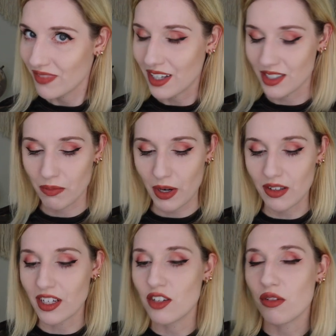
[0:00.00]
That's
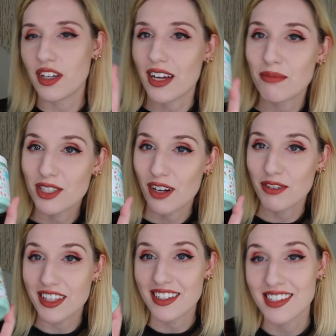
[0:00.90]
apparently a new thing I'm
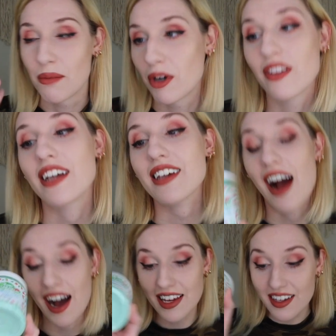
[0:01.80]
discovering this summer. Like,
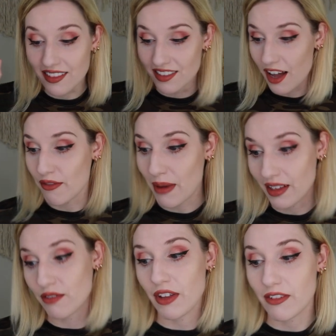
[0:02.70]
I love
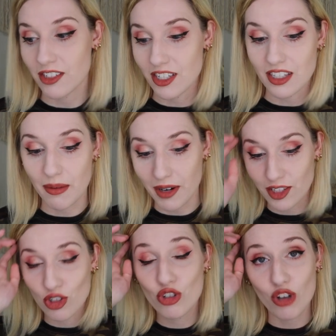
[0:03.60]
melon flavors in summer.
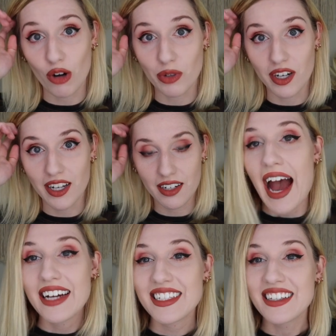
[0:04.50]
It's so good.
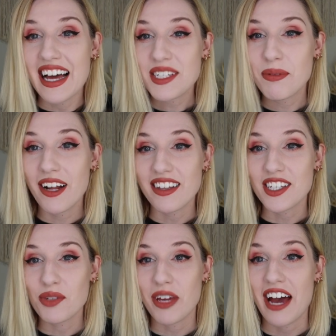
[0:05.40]
And last but not
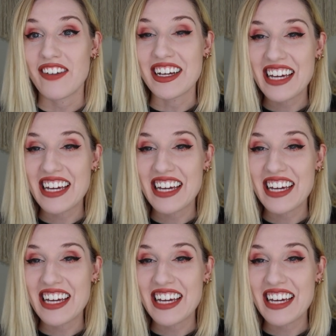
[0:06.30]
least, we have a